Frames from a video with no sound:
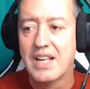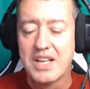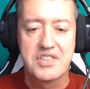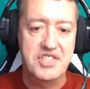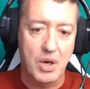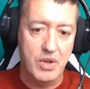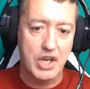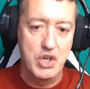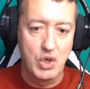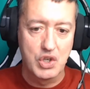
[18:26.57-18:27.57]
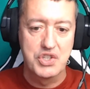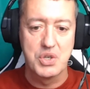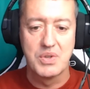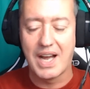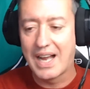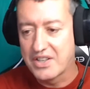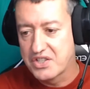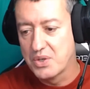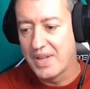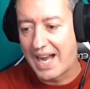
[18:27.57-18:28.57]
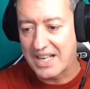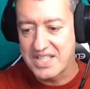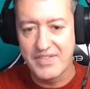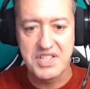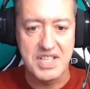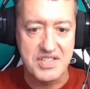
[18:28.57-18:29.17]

so that you could do that activity.